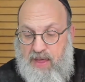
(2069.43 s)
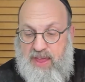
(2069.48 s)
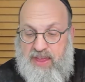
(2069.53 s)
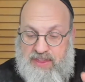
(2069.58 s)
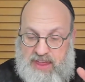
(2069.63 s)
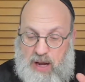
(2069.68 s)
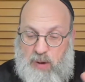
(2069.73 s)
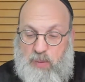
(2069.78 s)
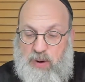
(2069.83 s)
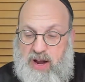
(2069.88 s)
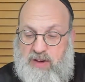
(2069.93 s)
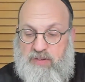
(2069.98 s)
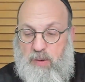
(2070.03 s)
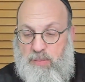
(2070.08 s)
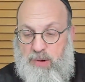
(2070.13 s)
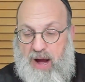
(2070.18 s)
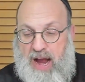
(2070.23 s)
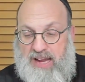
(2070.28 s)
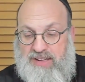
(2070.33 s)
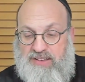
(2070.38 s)
Then we have a
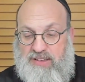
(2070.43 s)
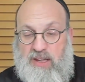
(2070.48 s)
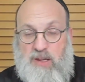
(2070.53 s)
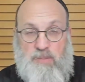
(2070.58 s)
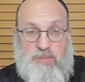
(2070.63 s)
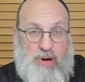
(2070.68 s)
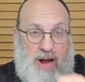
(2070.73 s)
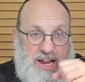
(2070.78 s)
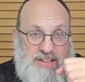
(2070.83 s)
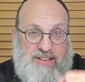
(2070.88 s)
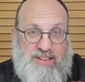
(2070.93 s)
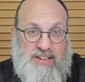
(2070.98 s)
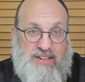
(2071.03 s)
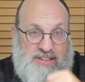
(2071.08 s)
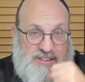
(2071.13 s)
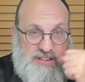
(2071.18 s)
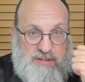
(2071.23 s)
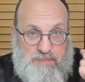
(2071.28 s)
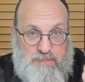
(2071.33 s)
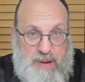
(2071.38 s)
brisa. The brisa
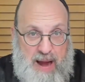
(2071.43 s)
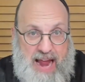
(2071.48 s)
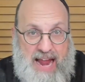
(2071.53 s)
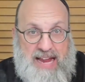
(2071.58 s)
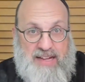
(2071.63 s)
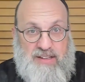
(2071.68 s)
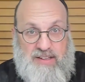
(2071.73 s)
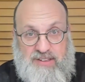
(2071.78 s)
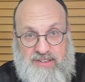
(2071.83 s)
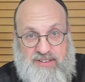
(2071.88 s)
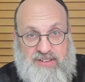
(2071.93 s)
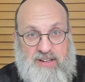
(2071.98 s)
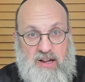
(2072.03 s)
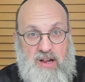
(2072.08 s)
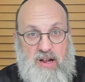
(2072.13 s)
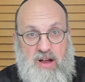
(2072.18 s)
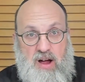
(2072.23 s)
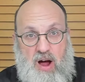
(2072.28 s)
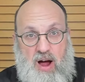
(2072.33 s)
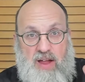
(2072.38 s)
expands
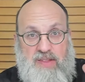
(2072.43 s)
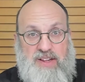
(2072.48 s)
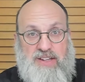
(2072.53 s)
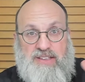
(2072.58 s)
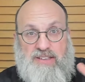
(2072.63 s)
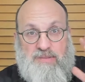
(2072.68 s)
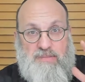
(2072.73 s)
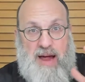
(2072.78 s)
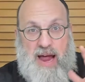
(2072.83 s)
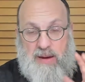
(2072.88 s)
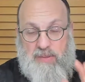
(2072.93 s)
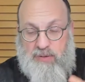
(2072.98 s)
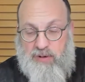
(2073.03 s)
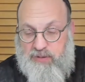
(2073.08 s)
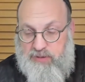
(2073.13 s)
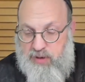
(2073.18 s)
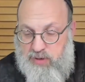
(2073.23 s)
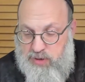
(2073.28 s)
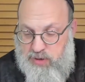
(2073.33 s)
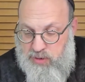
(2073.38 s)
on this Maimer
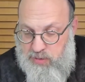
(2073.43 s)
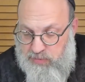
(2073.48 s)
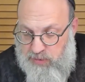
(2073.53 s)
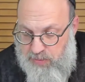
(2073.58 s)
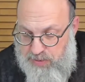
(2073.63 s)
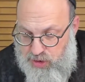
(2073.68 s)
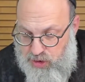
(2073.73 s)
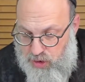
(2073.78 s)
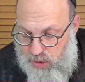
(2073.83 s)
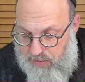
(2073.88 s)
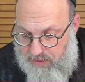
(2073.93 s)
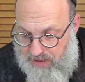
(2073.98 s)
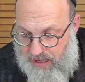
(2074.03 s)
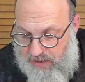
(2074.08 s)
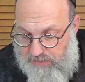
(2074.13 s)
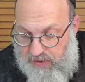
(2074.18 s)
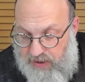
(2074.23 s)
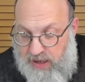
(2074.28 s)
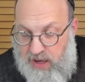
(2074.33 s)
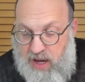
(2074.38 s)
of Rabbi Shimon
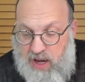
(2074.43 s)
Levi.